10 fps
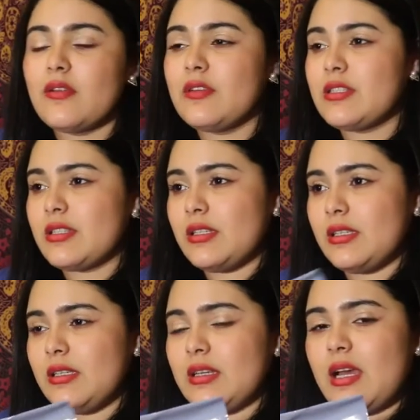
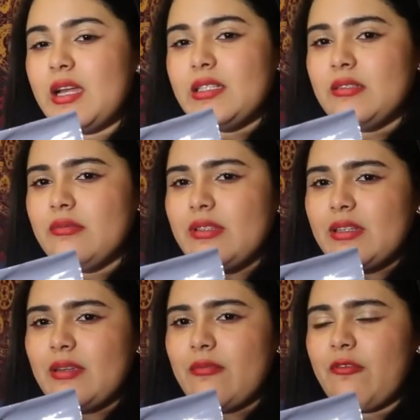Recently, I
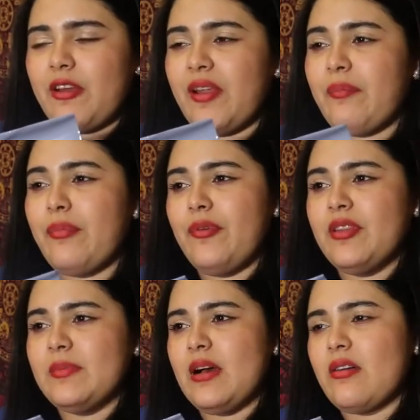didn't wanna pull
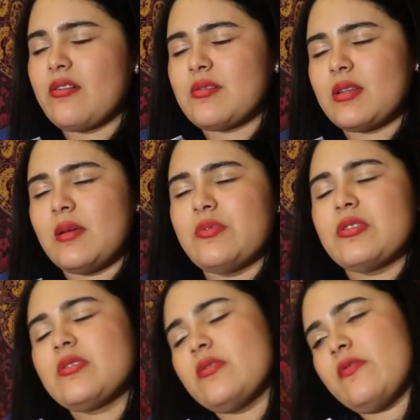them out because I'm
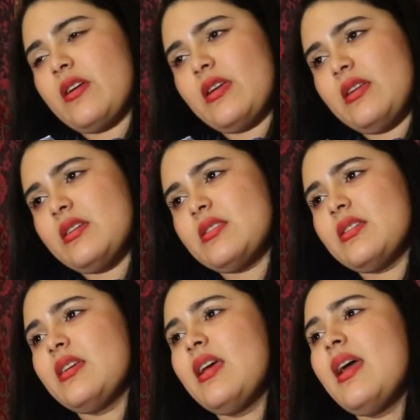just too fucking
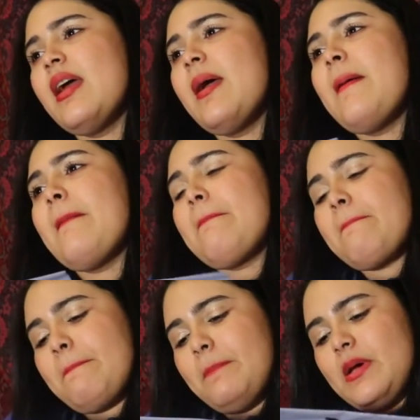lazy.
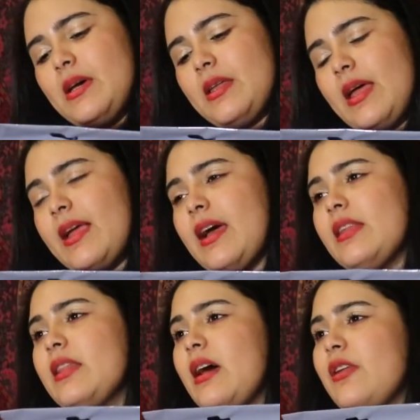But I
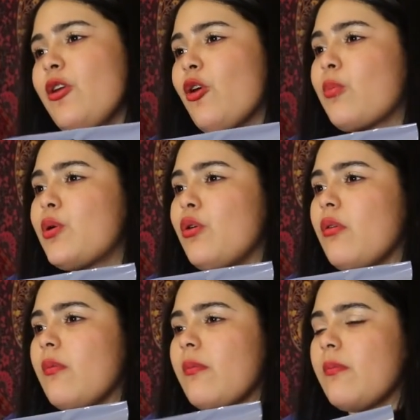got that
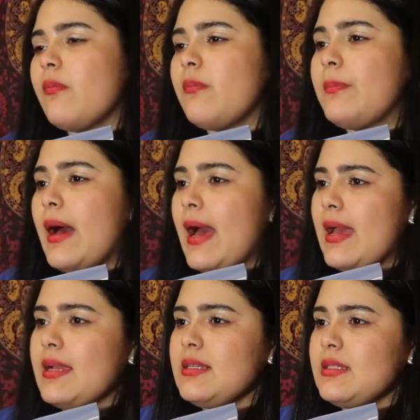normal
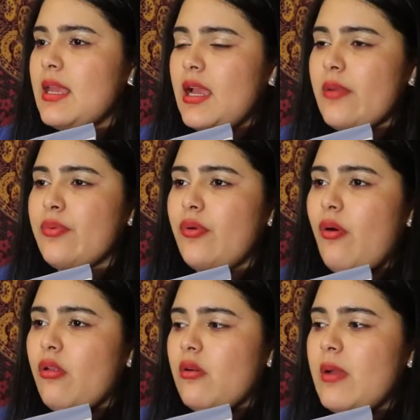bags and I put
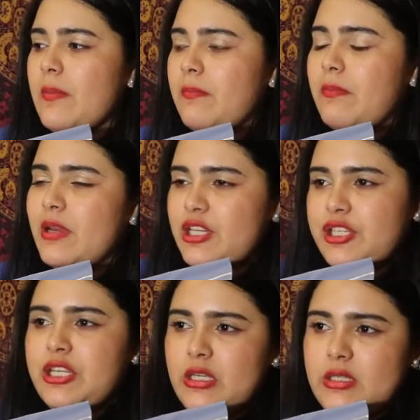all of my bed
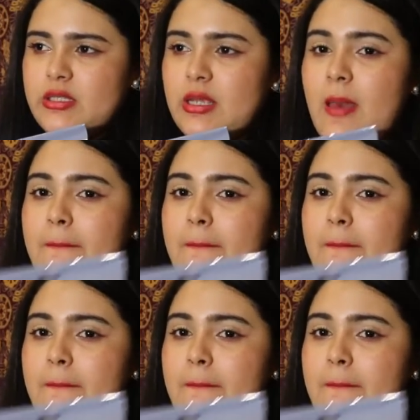sheets.